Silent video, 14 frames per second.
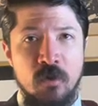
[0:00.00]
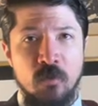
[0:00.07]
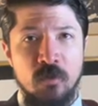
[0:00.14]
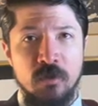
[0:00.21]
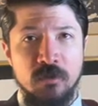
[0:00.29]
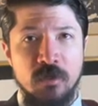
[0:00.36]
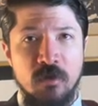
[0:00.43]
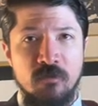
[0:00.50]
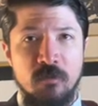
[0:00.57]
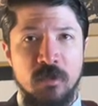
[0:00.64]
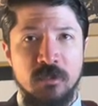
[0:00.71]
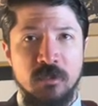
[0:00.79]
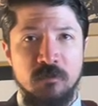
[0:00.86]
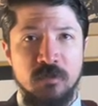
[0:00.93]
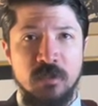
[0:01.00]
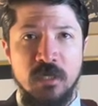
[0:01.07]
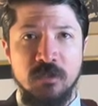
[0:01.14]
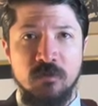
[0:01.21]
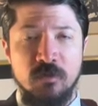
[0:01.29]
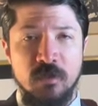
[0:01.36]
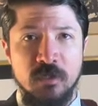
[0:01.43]
World governments
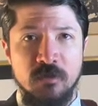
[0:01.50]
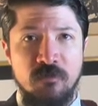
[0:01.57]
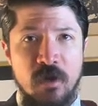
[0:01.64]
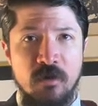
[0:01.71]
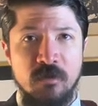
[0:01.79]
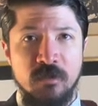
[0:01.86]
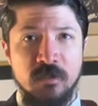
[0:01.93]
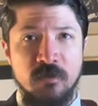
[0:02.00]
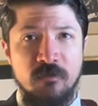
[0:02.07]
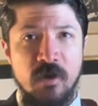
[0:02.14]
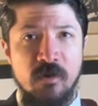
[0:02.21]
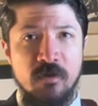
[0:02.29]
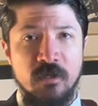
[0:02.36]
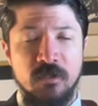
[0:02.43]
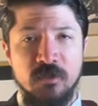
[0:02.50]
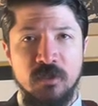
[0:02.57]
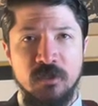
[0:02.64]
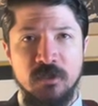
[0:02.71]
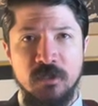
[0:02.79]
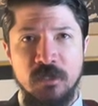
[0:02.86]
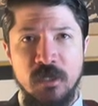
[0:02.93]
obsessed with this virus and variants
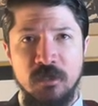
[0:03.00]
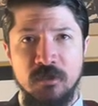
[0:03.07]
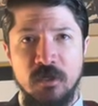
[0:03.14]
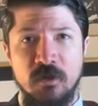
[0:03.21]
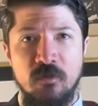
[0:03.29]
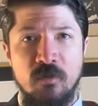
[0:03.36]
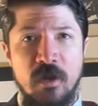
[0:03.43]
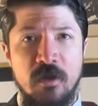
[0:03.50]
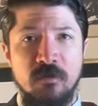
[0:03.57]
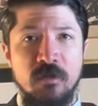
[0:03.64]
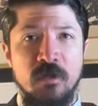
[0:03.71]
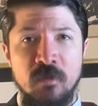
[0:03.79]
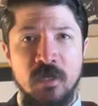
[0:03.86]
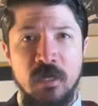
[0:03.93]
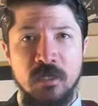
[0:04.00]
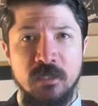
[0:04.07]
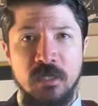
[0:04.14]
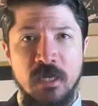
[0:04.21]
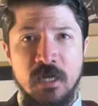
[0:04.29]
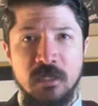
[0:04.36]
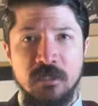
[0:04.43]
such as Delta around
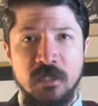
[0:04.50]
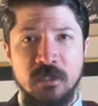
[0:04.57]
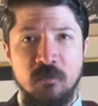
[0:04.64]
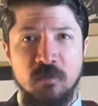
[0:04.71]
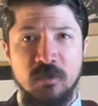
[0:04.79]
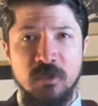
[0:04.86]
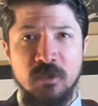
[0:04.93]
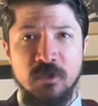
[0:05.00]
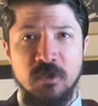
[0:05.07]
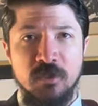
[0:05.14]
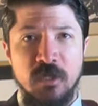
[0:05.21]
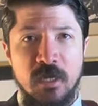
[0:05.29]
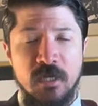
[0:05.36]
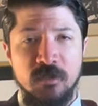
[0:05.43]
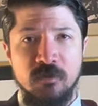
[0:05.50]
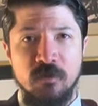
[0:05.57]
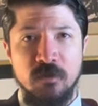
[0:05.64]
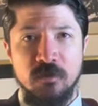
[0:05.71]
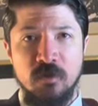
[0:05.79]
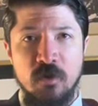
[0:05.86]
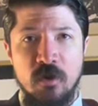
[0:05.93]
BNTX has a position to answer
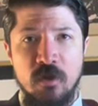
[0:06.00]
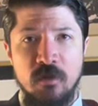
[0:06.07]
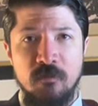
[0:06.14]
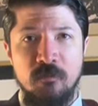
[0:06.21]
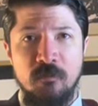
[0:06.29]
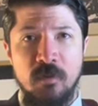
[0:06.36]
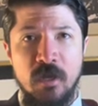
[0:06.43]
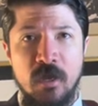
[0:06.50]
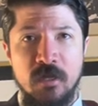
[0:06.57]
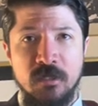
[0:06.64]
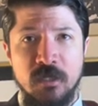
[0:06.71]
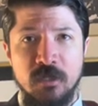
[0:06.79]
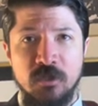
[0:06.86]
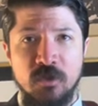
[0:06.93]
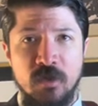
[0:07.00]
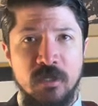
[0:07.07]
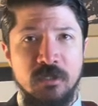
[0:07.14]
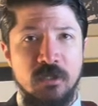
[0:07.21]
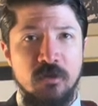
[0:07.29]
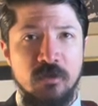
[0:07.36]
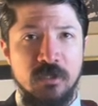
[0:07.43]
this call. BioNTech trades
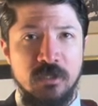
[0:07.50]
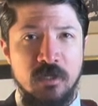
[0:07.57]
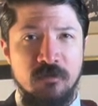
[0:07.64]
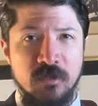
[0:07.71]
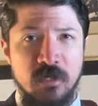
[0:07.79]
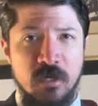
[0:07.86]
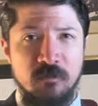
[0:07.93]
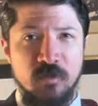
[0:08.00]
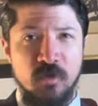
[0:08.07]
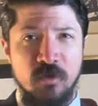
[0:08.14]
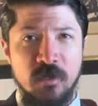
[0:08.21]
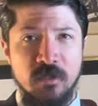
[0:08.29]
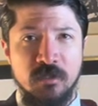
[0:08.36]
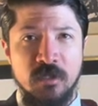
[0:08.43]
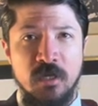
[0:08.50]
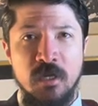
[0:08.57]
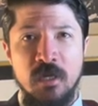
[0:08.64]
at only 7 times earnings.